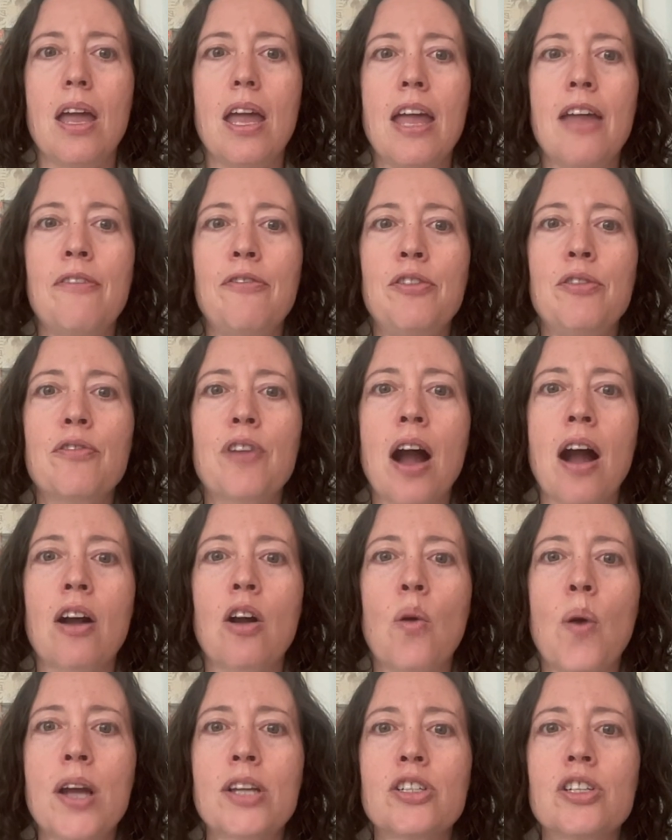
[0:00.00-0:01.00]
If you've
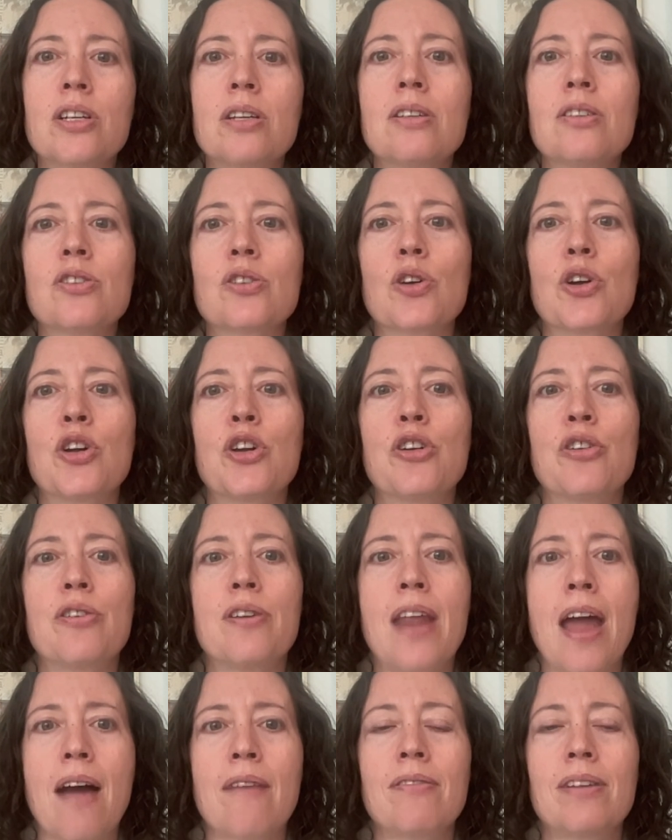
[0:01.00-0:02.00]
got questions or you're
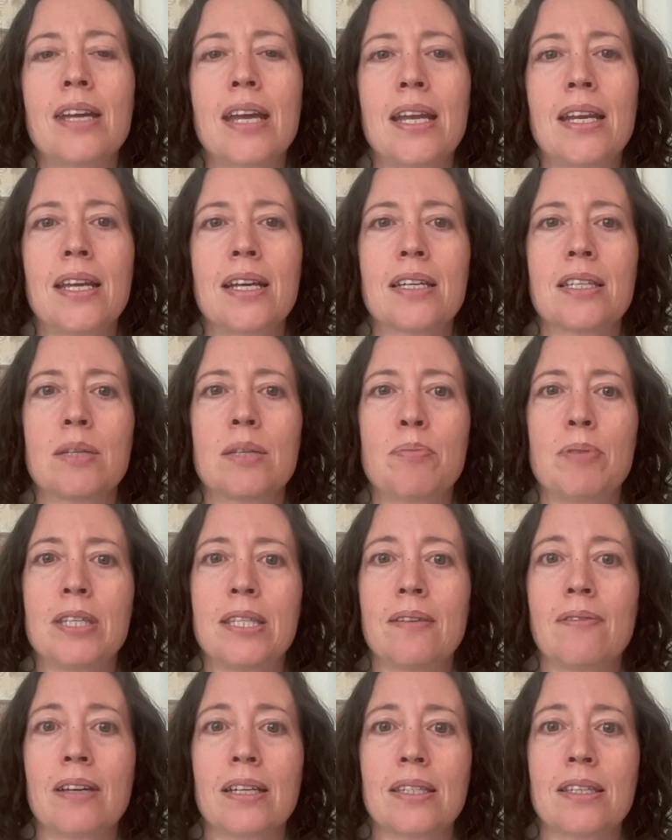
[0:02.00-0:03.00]
navigating a
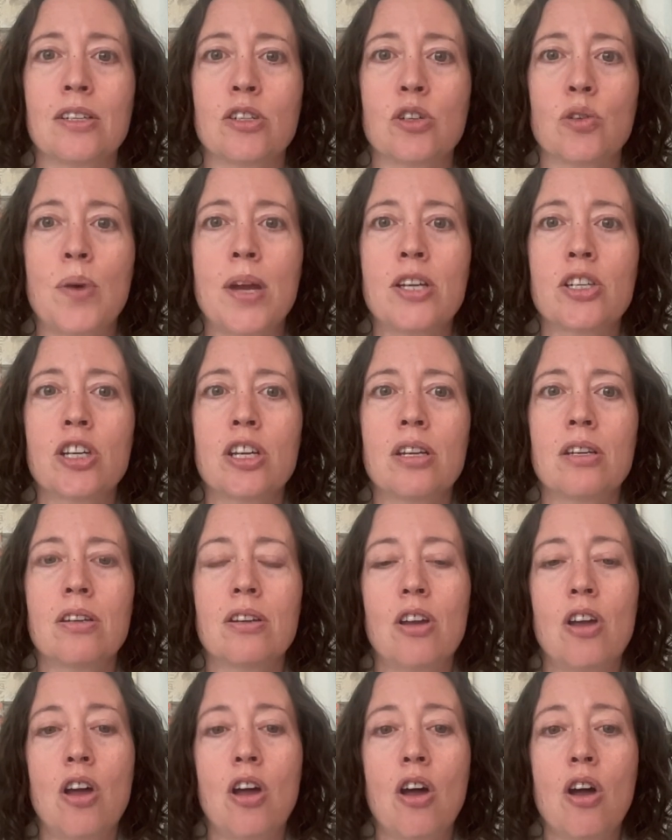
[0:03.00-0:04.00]
specific situation,
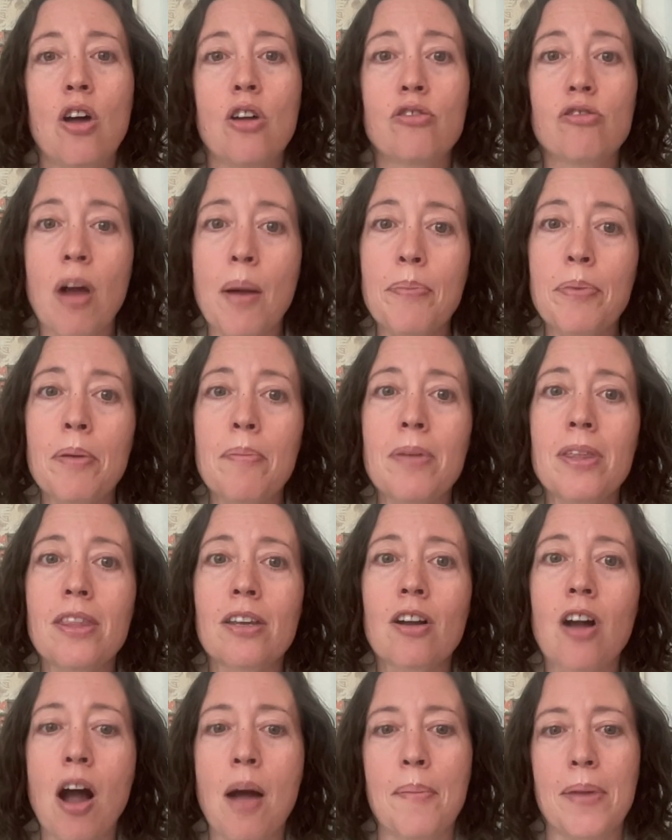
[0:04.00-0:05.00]
drop them in the
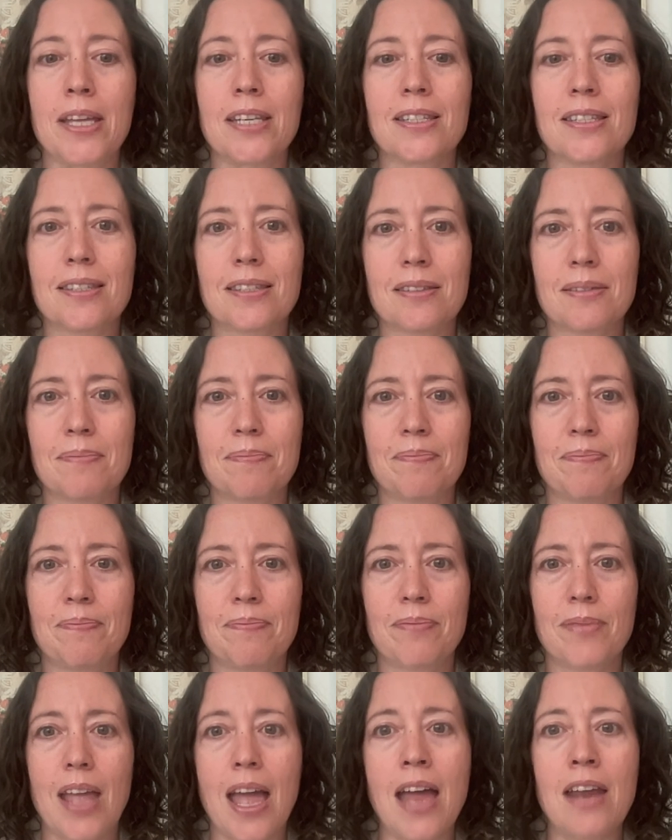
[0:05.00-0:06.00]
comments.
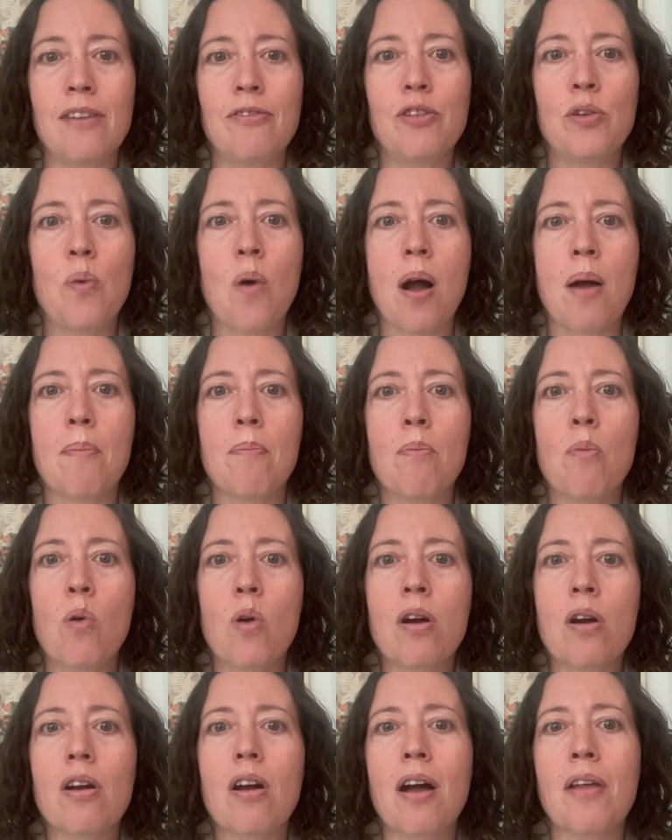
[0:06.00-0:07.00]
And if you want
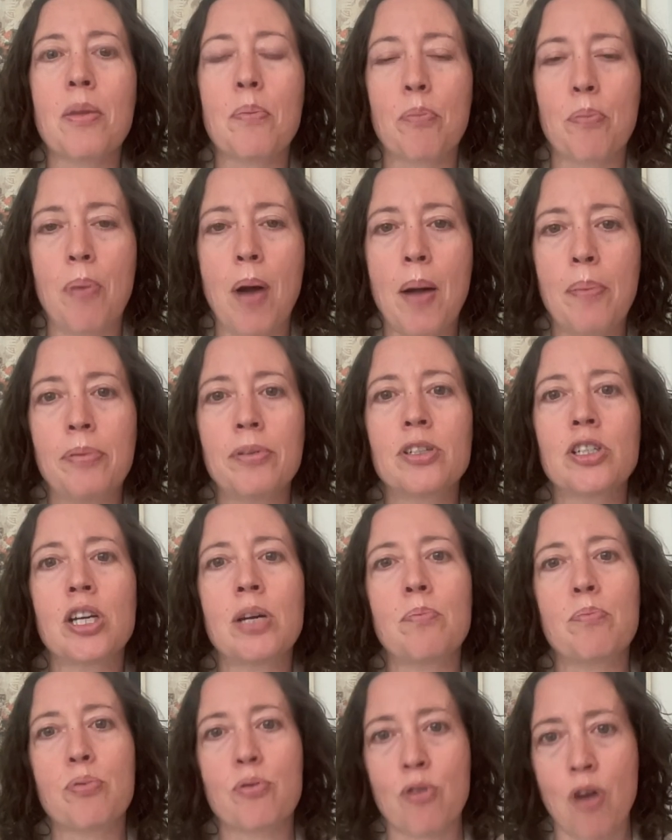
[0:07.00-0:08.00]
more on the
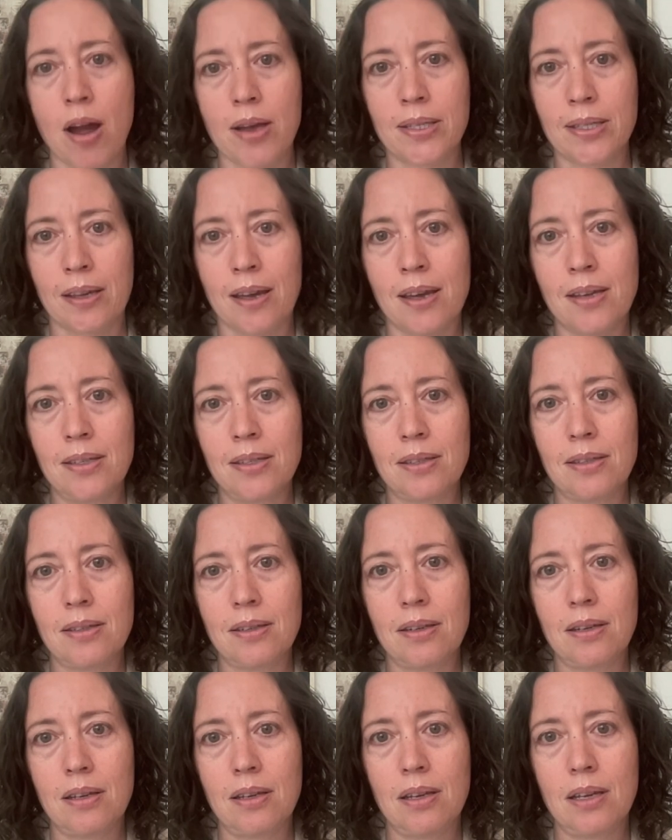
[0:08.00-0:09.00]
publishing process,
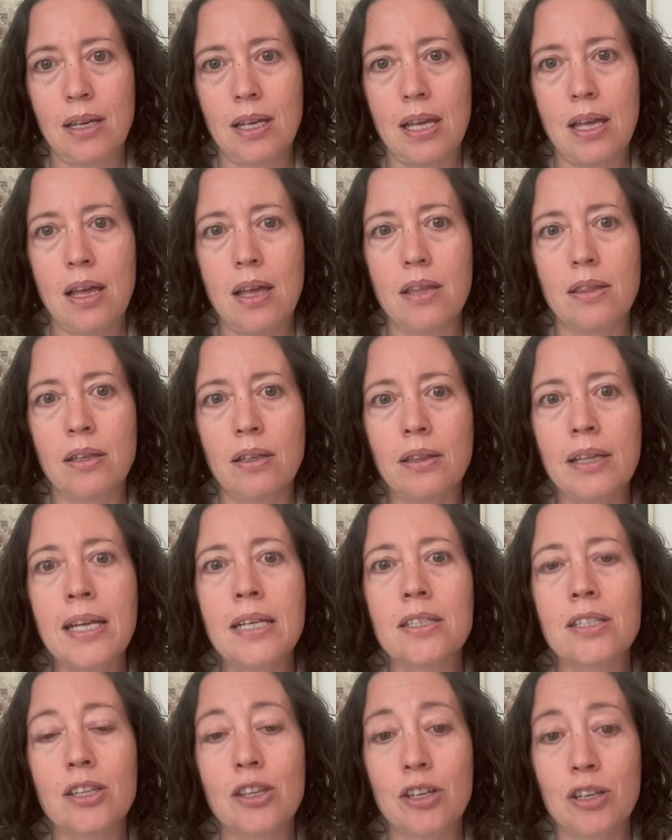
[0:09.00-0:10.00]
the
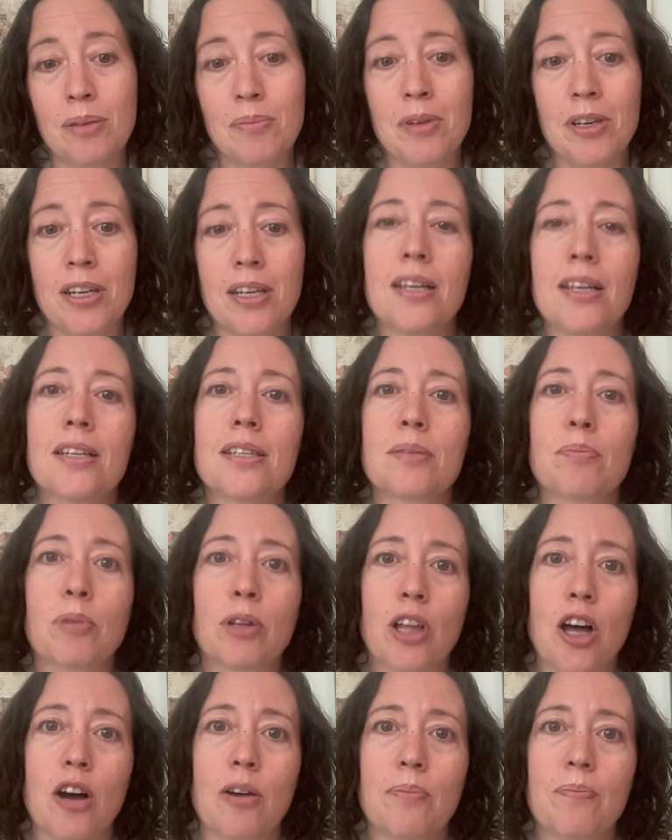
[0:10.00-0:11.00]
link to the community is
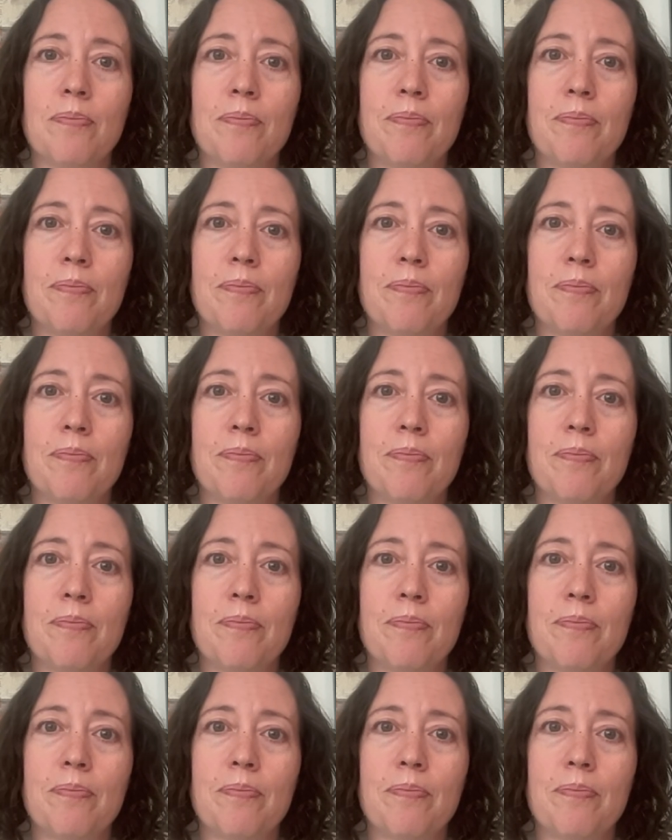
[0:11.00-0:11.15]
below.